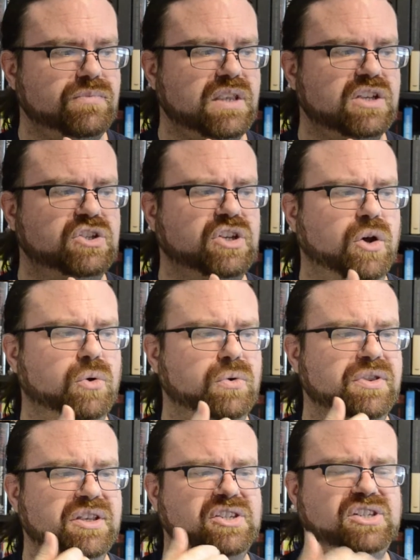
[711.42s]
So
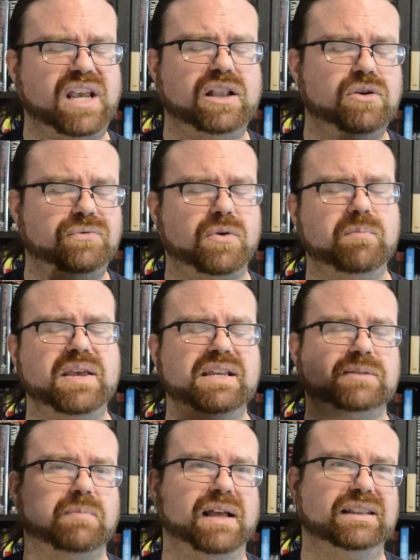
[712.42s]
The Cellar for me
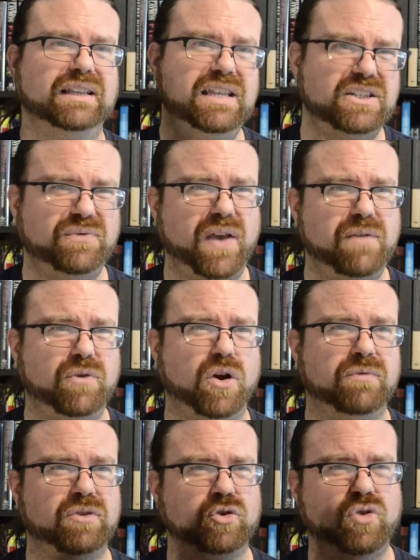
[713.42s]
is my least favorite
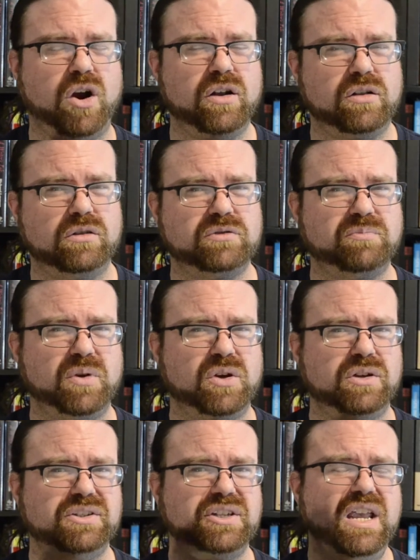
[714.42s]
of the Chronicles
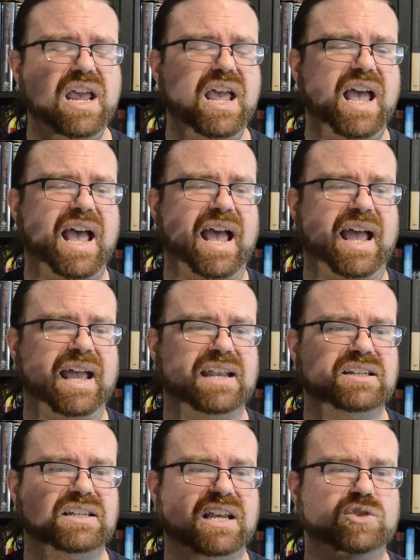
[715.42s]
books,
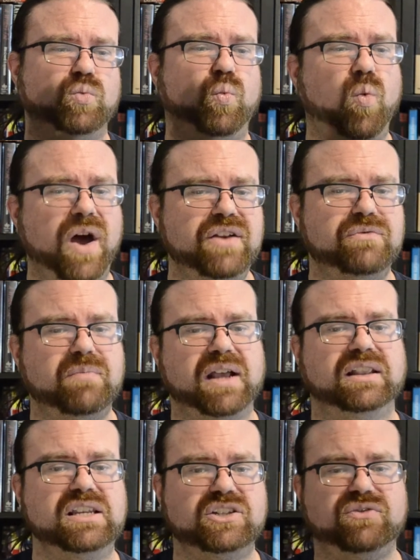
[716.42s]
and it's one of my
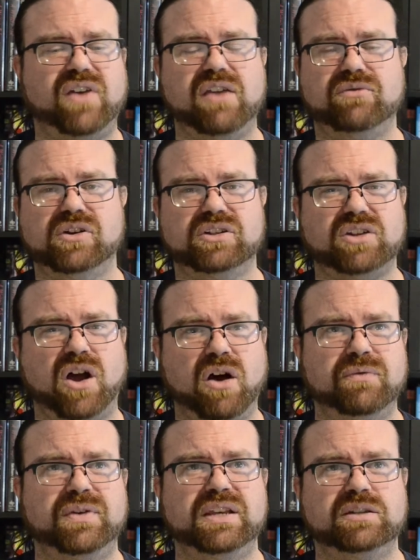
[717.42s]
least favorites
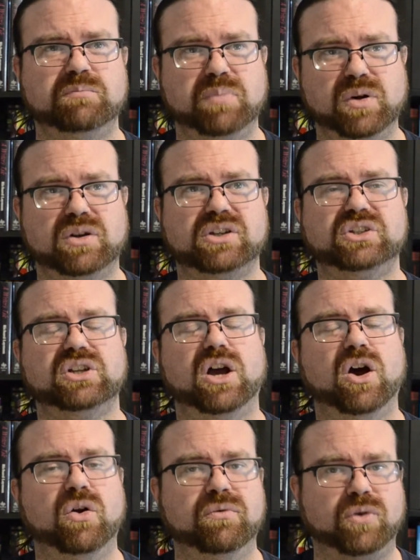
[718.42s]
of his books
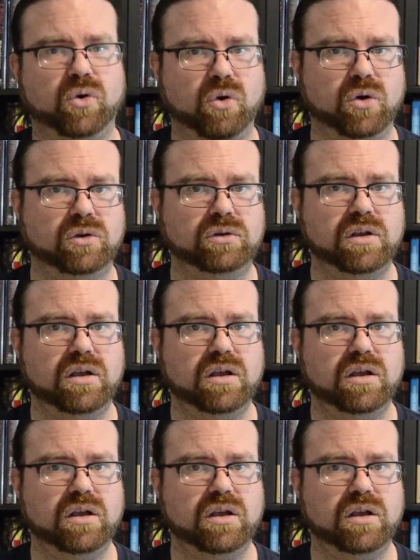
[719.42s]
overall.